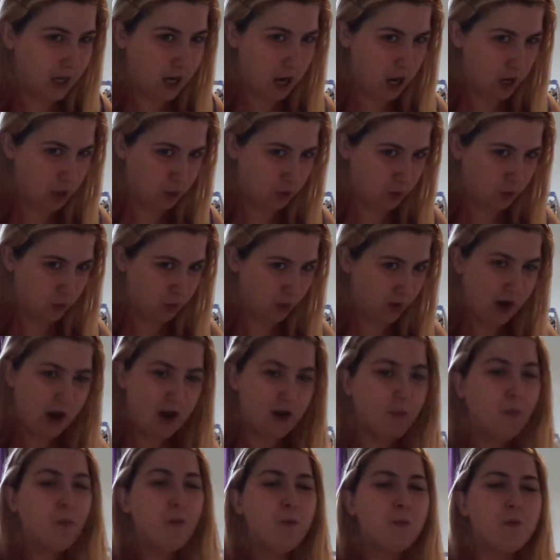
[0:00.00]
I don't know. I
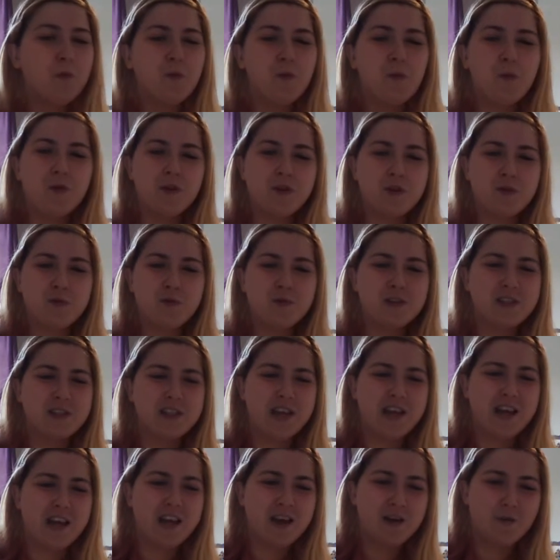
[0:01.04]
don't know what you would
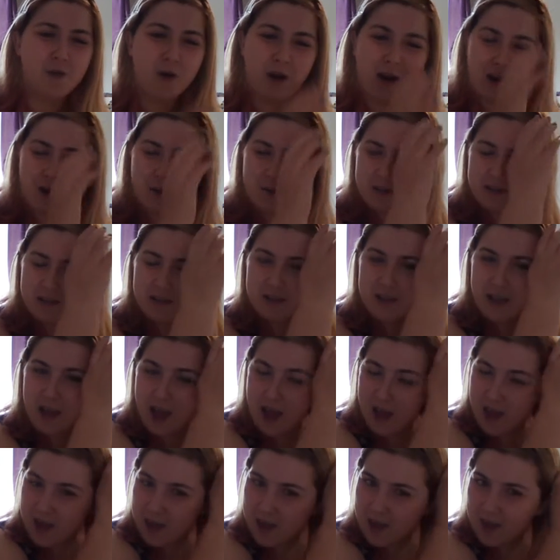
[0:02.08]
say. What I would
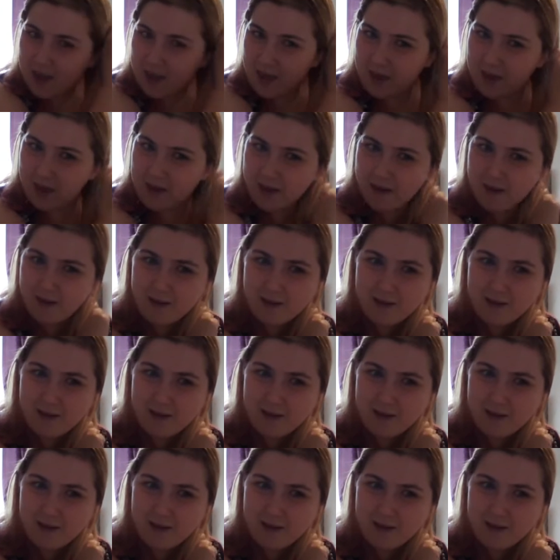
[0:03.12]
say.